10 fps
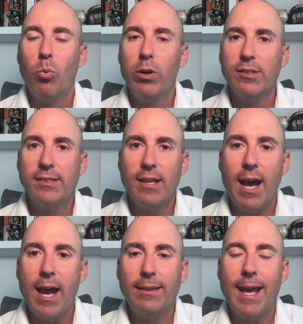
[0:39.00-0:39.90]
Will
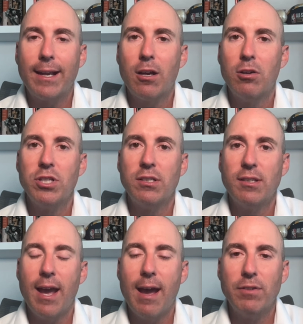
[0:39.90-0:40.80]
Stein, that coaching
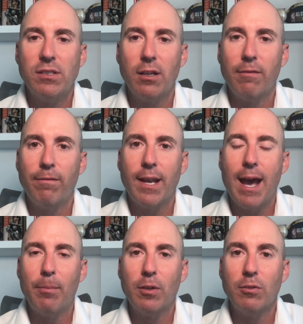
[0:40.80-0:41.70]
staff has done a
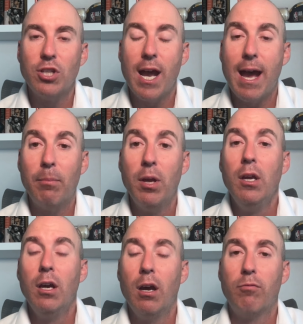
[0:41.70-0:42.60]
phenomenal job
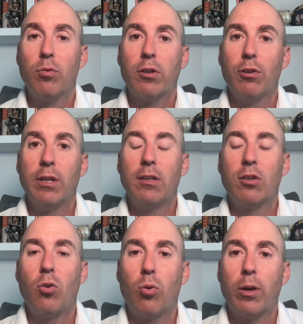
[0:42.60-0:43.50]
of recruiting
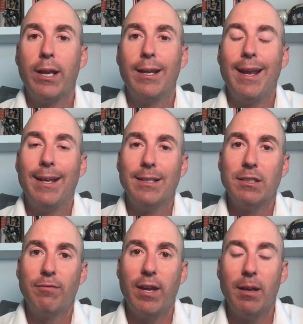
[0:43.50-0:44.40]
DeCorey and
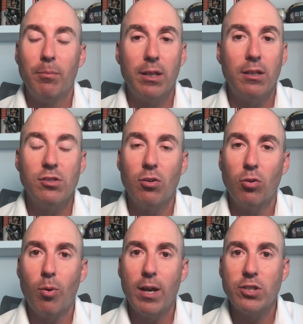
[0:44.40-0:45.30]
his family. There's no
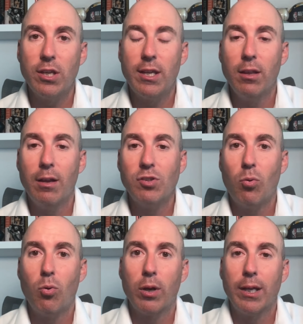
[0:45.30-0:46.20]
question he loves
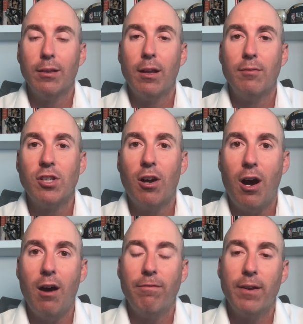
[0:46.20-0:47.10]
Oregon, loves the
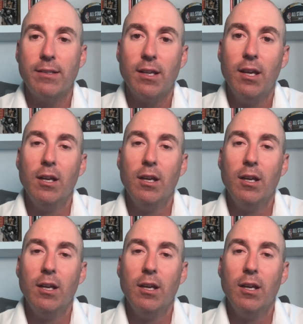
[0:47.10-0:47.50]
offense,